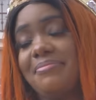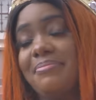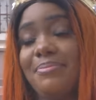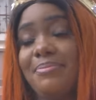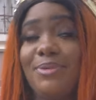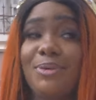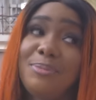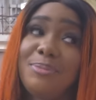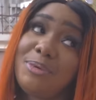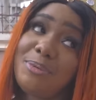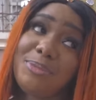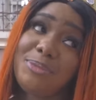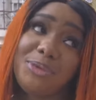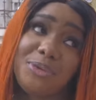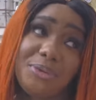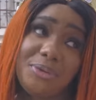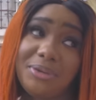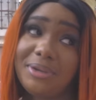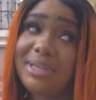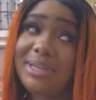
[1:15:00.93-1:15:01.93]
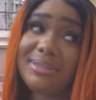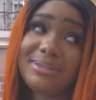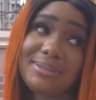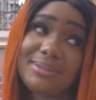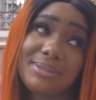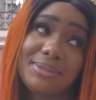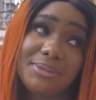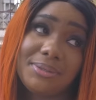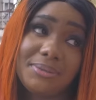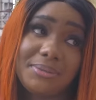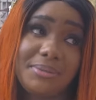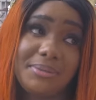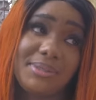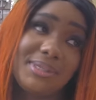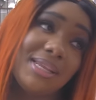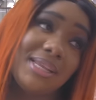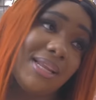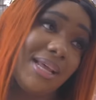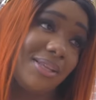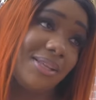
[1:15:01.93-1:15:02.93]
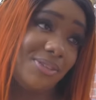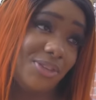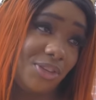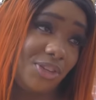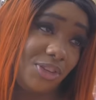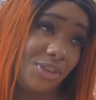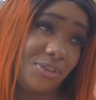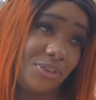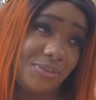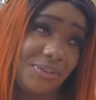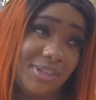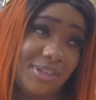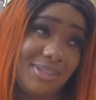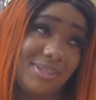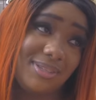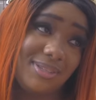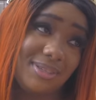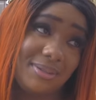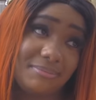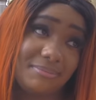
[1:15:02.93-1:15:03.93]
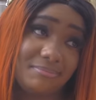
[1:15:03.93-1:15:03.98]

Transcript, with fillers: But mom, you know, you can still send her to the university.